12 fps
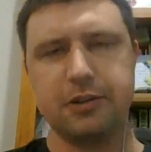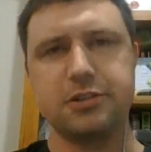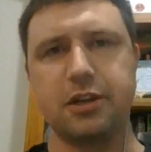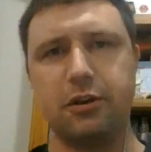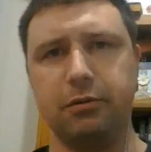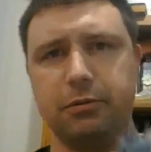
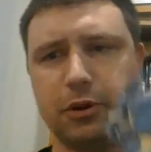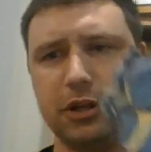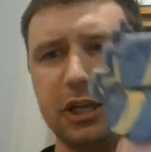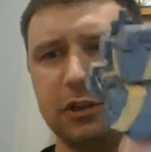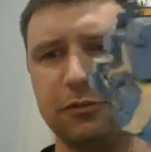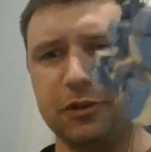So on the
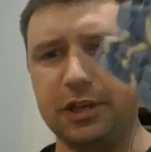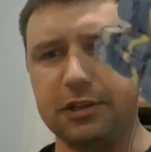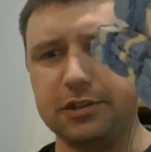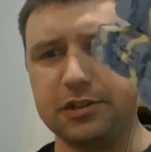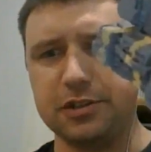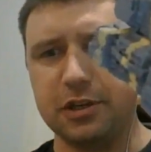Elephant,
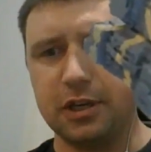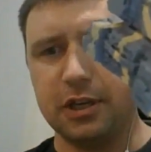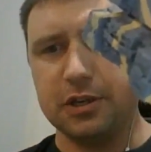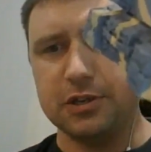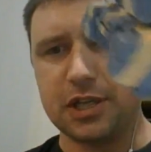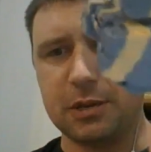there's same